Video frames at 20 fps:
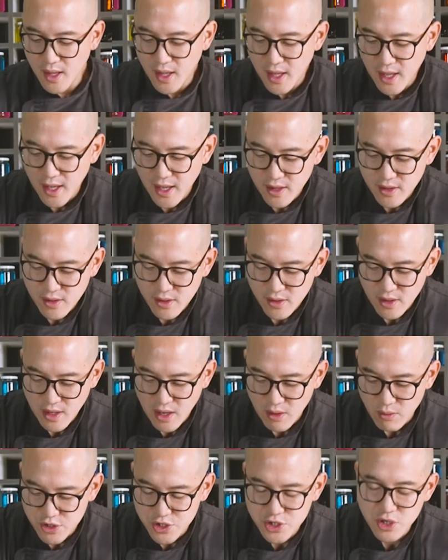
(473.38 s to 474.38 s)
And I
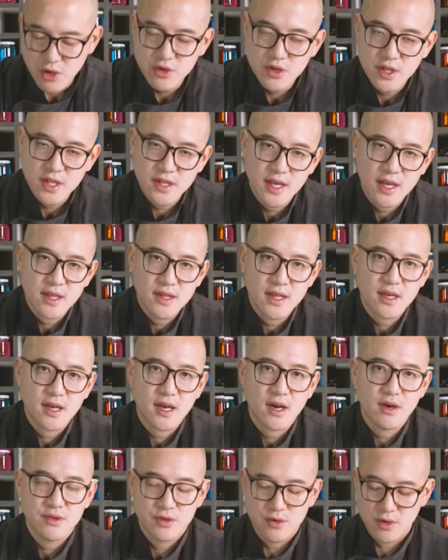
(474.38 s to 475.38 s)
will show you the technique
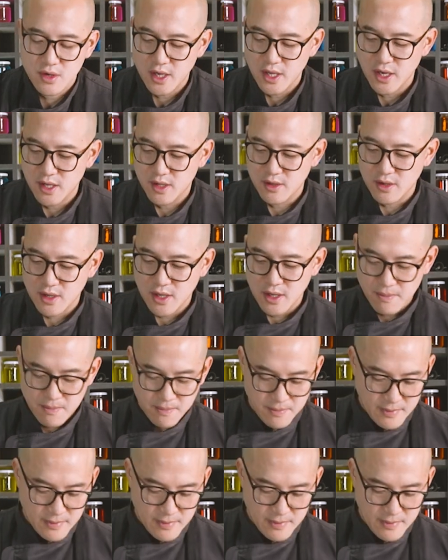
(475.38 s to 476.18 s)
how to cut it, okay?